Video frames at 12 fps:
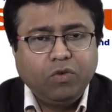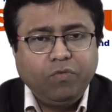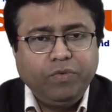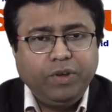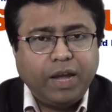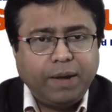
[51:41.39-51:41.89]

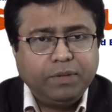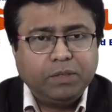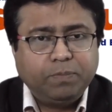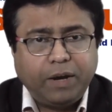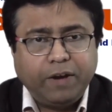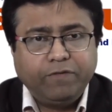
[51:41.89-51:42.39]
we have these
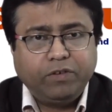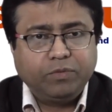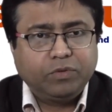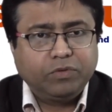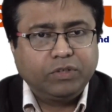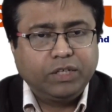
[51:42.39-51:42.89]

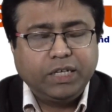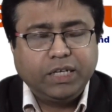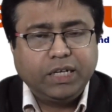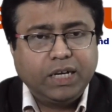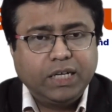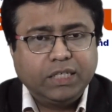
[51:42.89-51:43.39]
platforms for the data
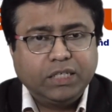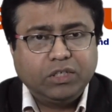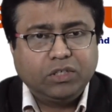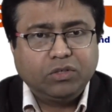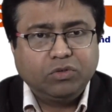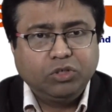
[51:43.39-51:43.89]

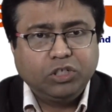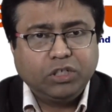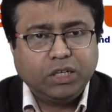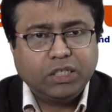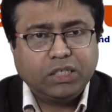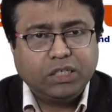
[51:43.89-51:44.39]
analysis which
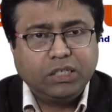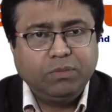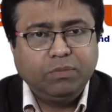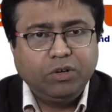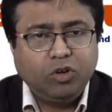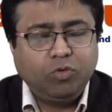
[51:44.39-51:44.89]
are
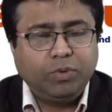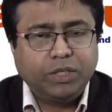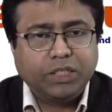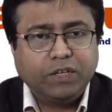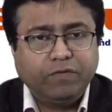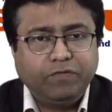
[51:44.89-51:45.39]
extremely
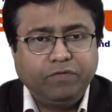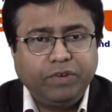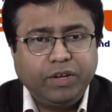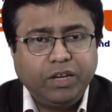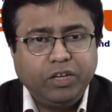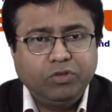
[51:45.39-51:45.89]
robust and
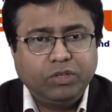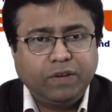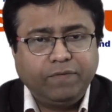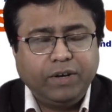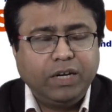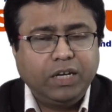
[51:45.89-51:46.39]
very user
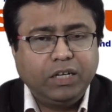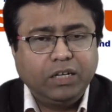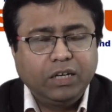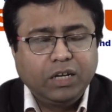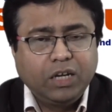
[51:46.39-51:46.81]
friendly.